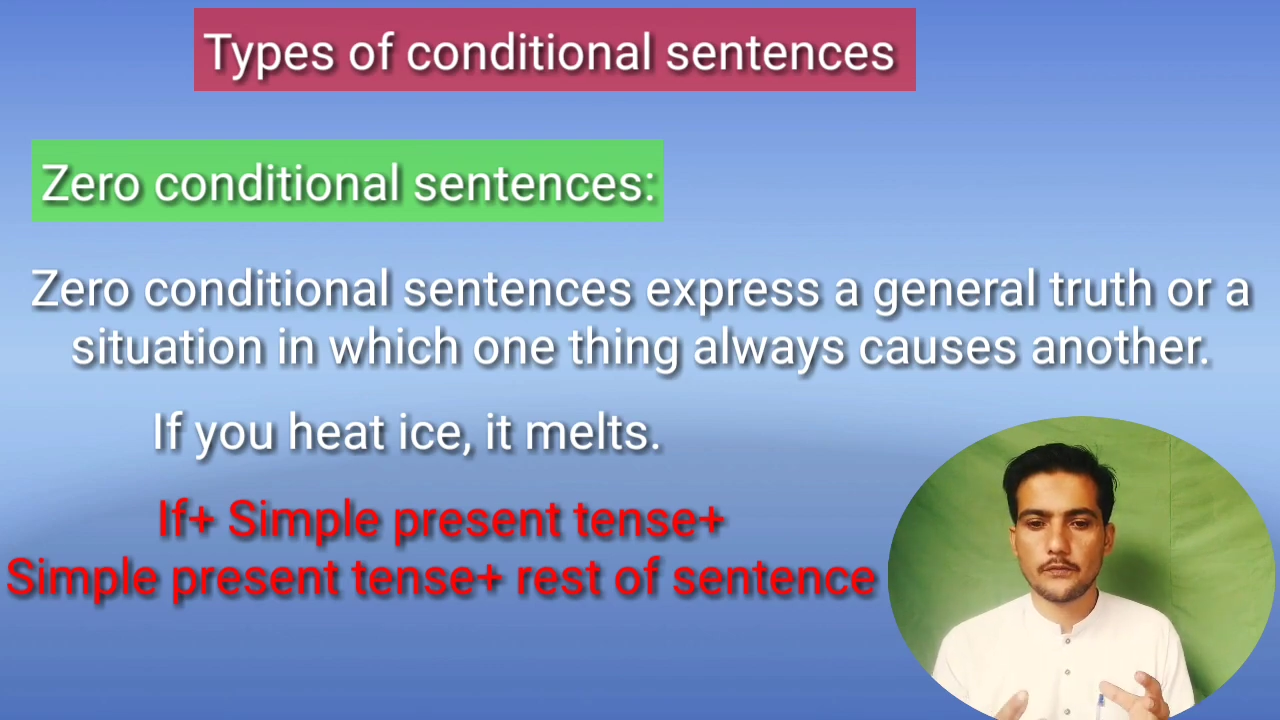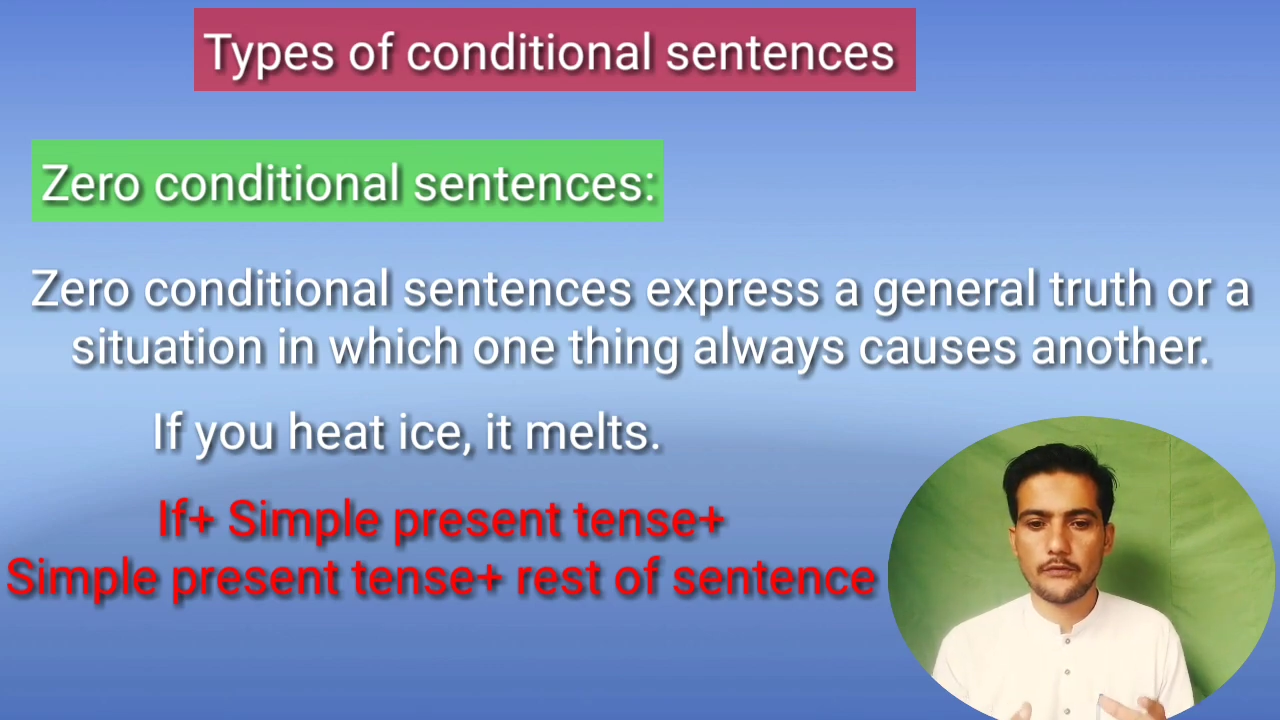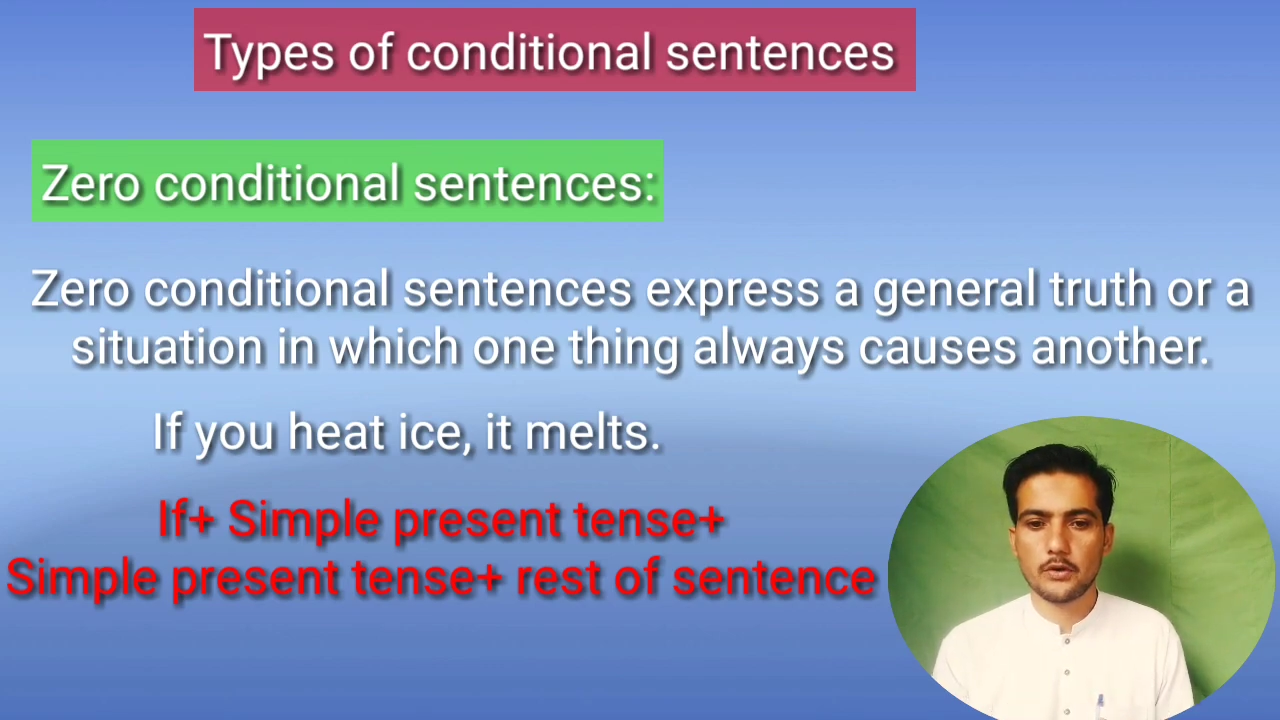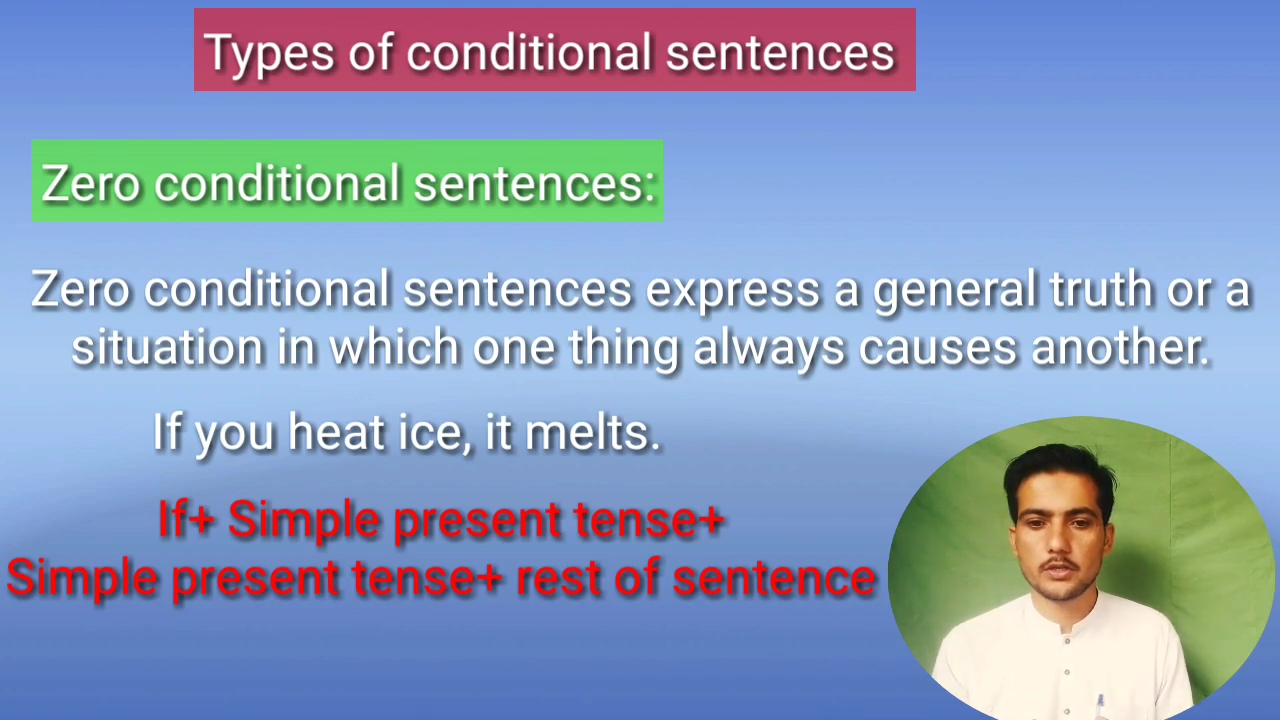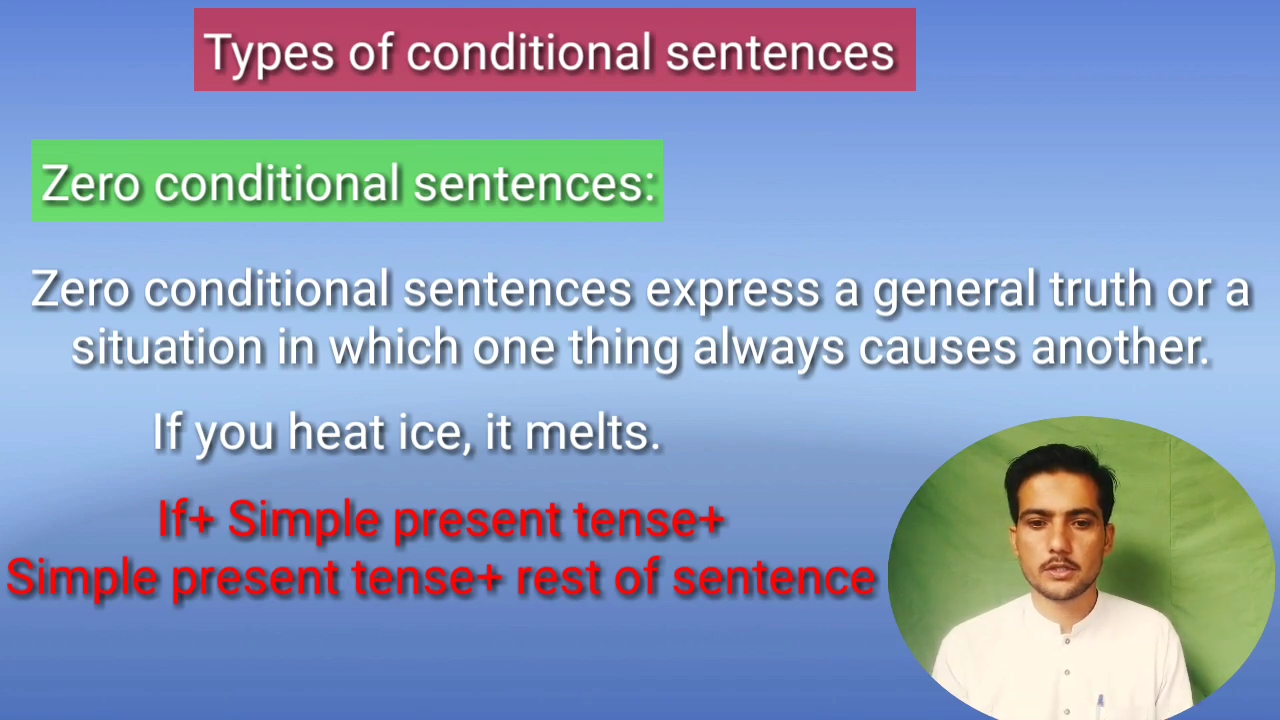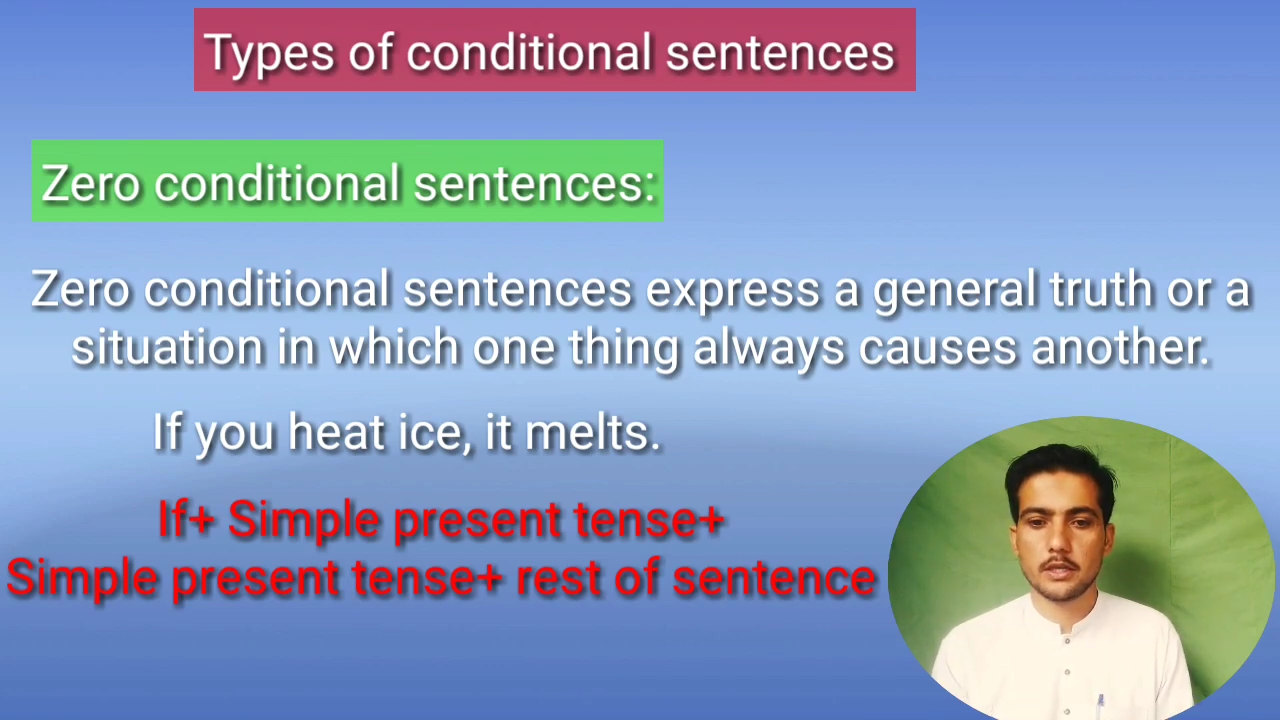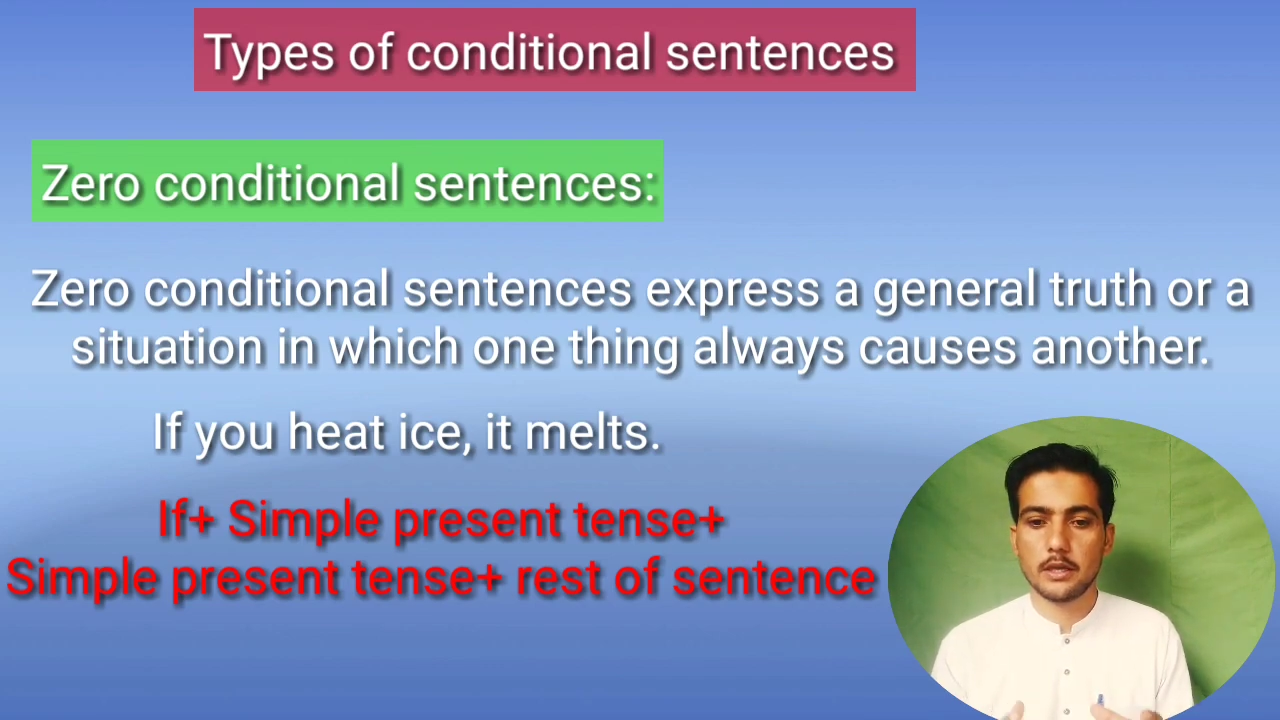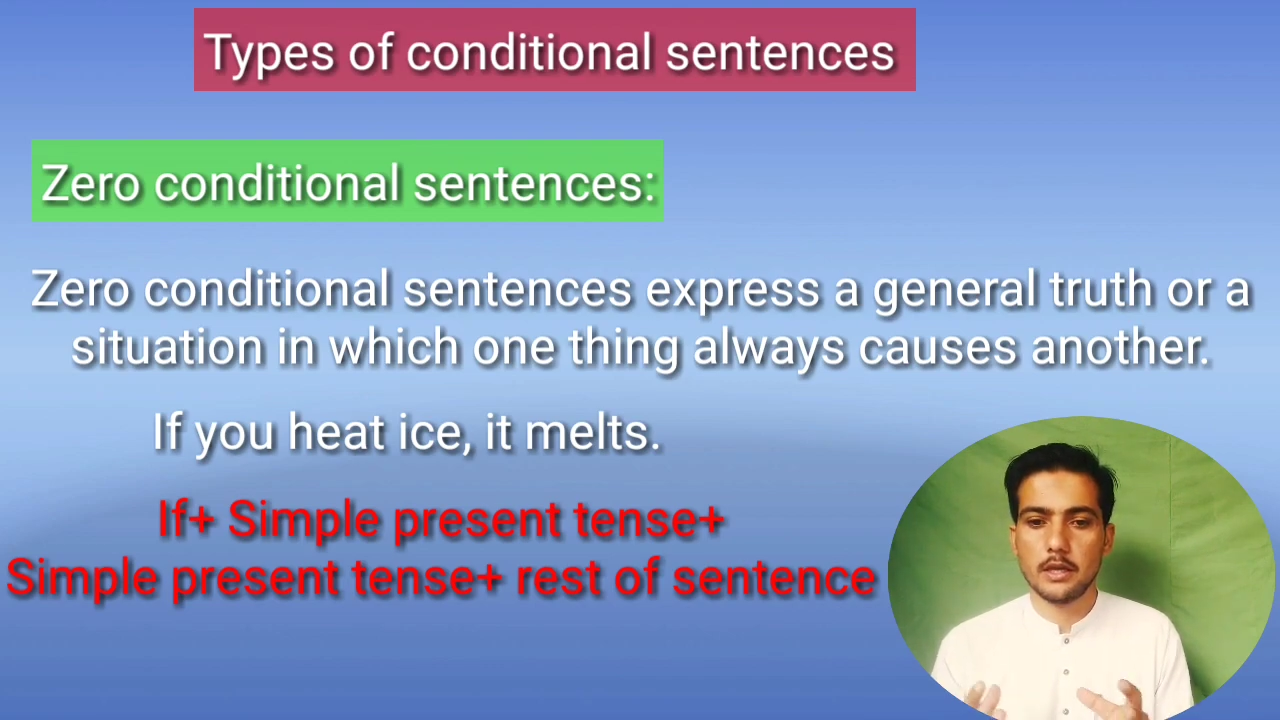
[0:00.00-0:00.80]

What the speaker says: first